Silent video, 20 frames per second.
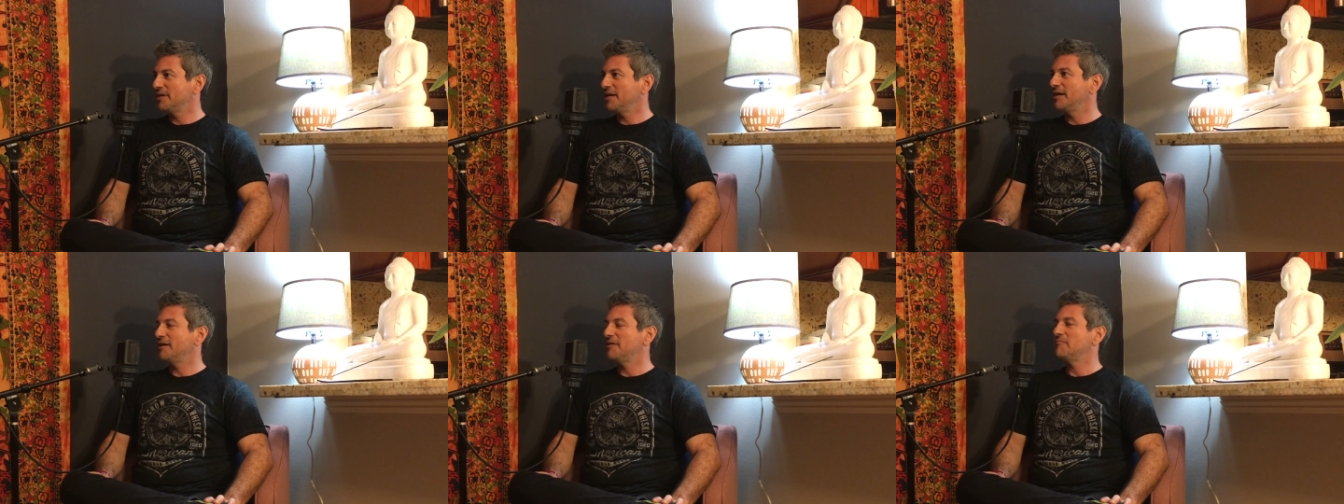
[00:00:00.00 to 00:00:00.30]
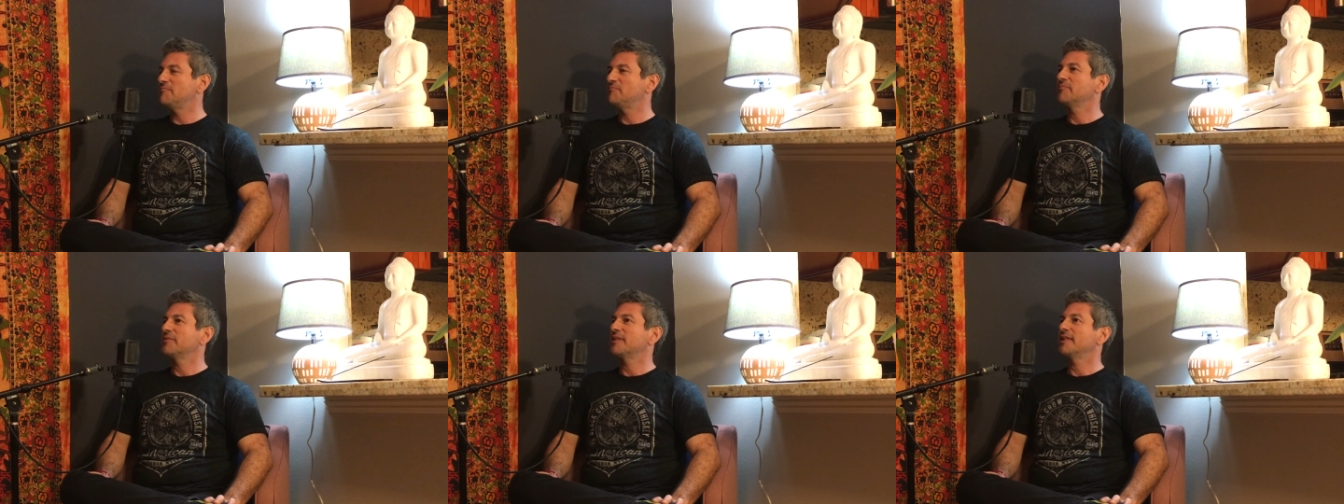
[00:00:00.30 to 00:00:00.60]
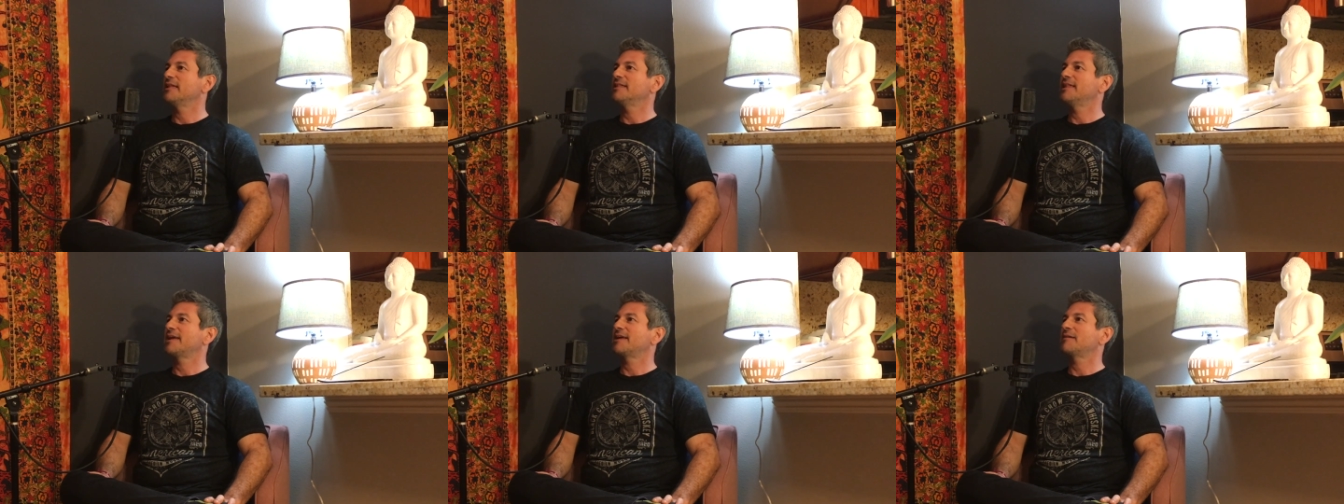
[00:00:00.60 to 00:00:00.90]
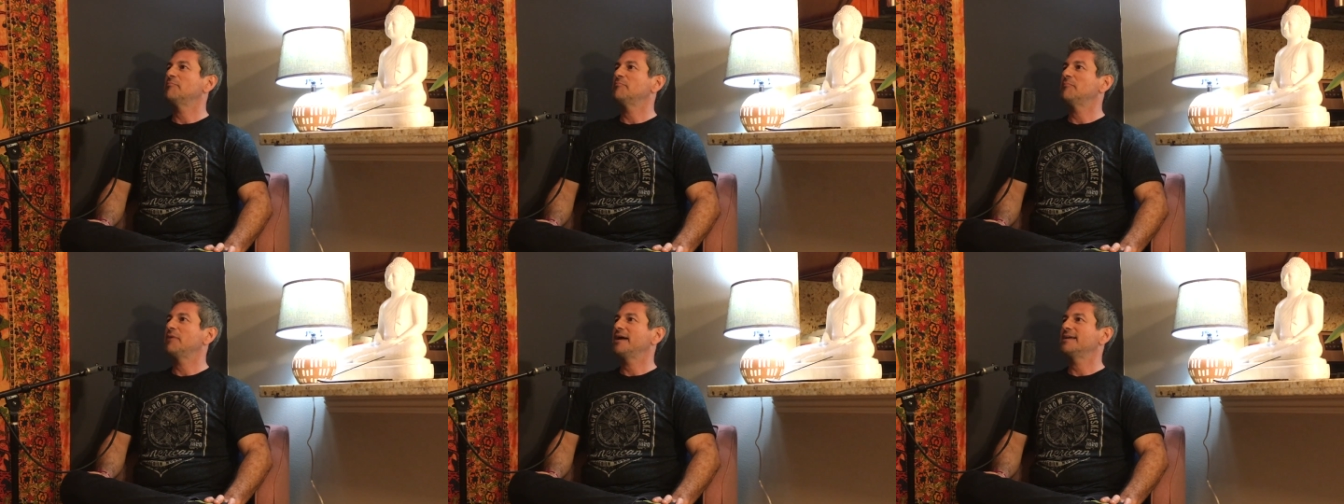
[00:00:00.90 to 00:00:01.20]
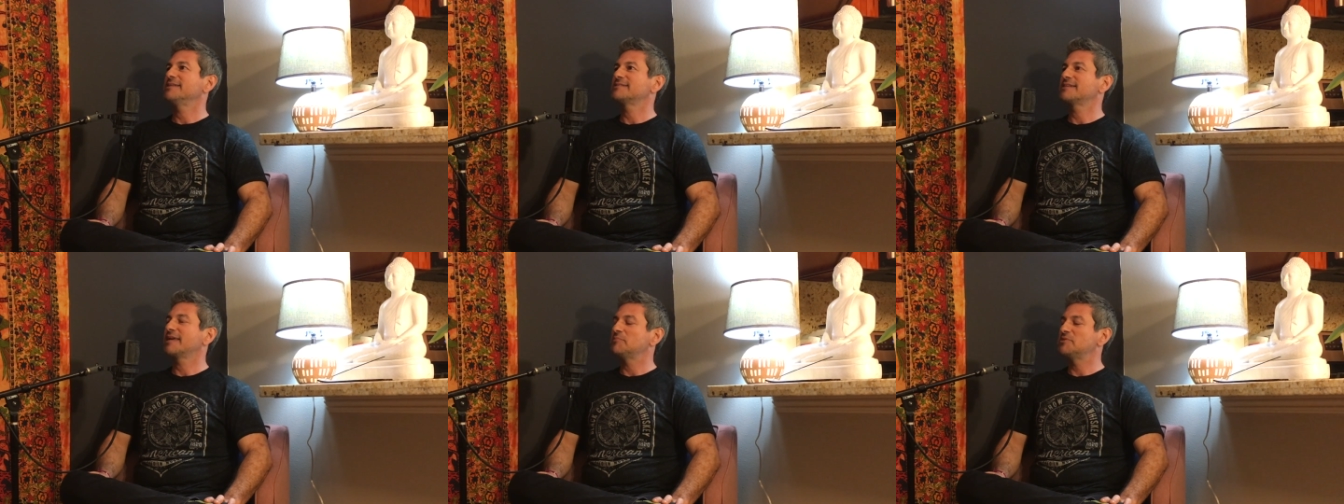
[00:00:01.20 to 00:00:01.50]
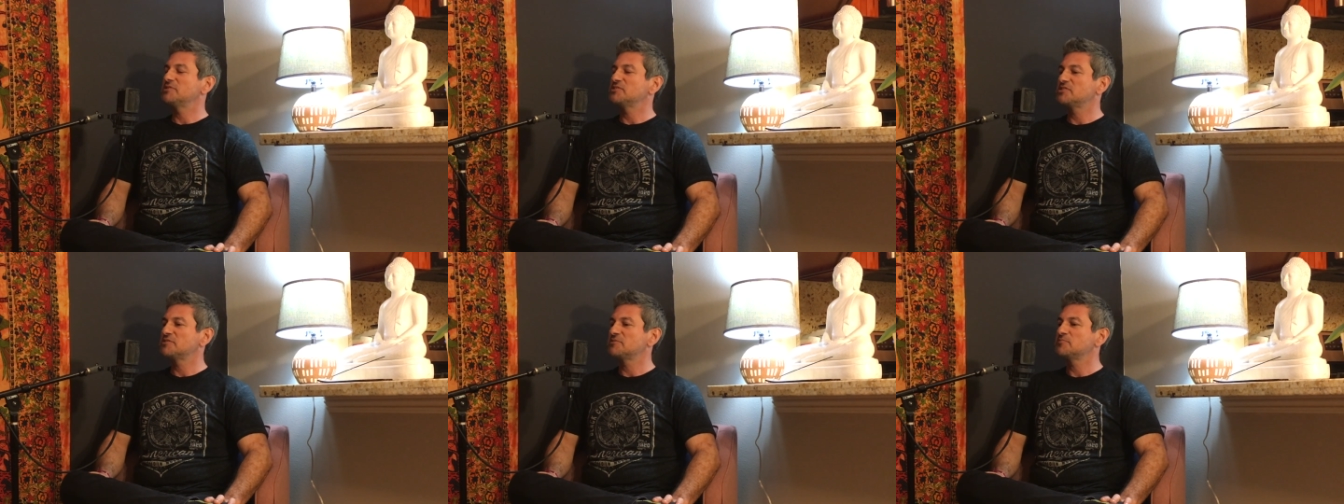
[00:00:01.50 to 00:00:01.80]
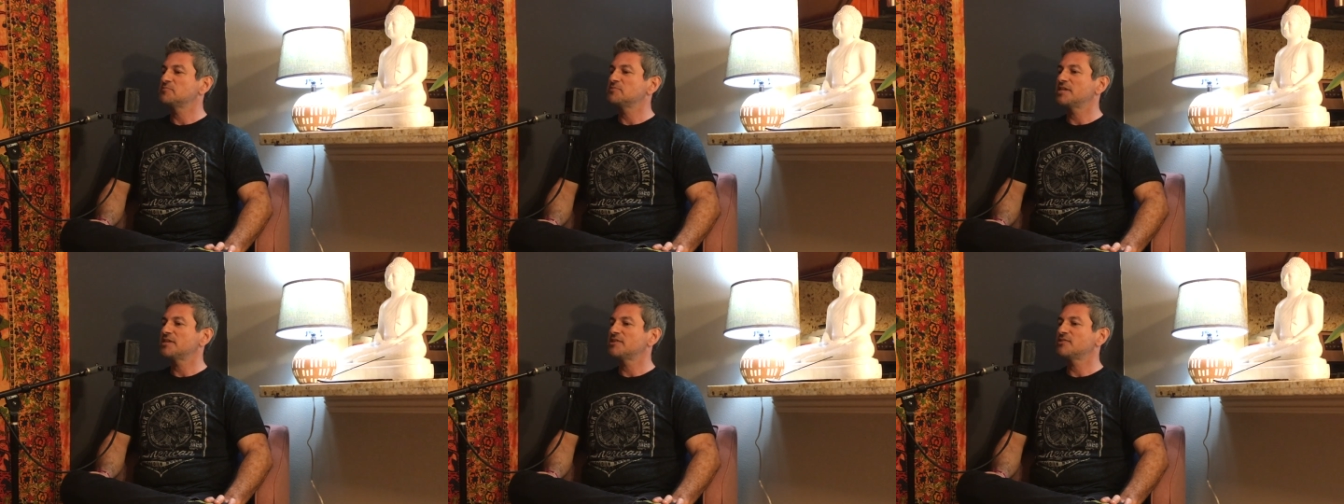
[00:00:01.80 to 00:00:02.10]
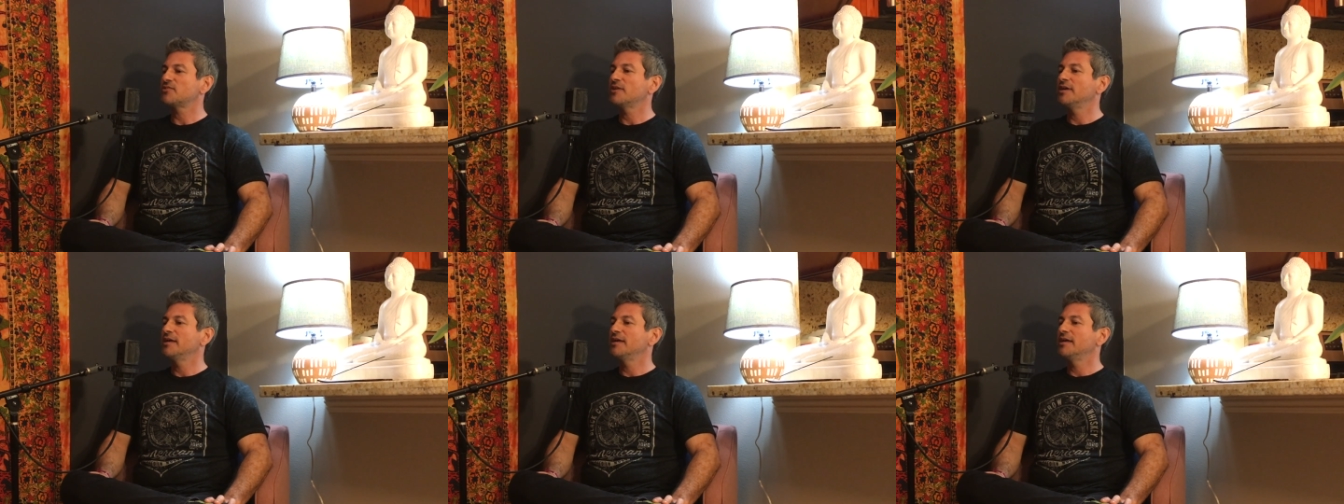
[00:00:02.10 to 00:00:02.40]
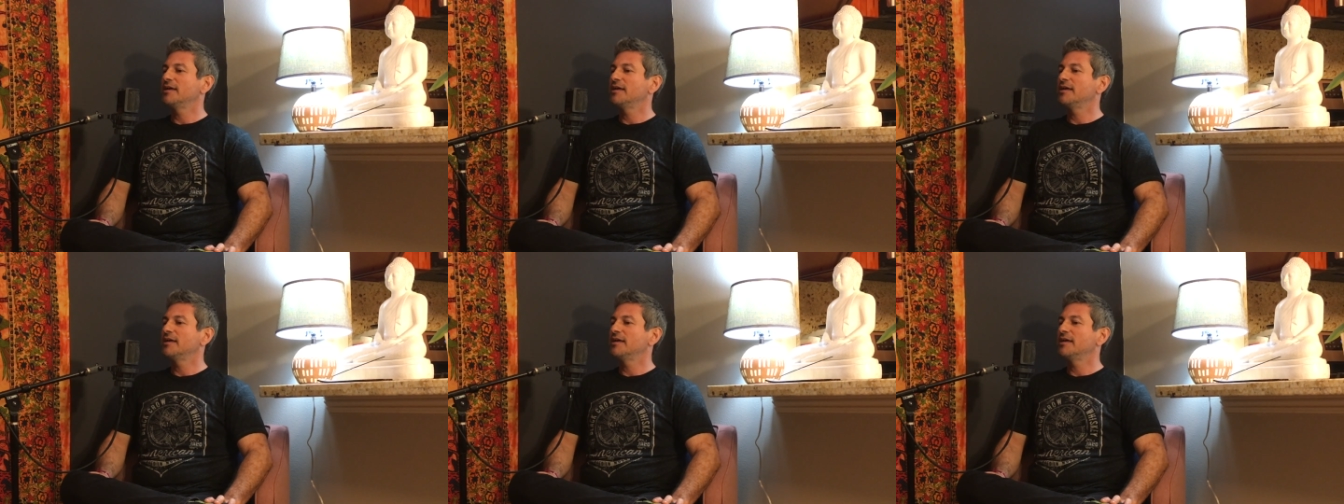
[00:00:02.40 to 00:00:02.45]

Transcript: Like my skepticism says,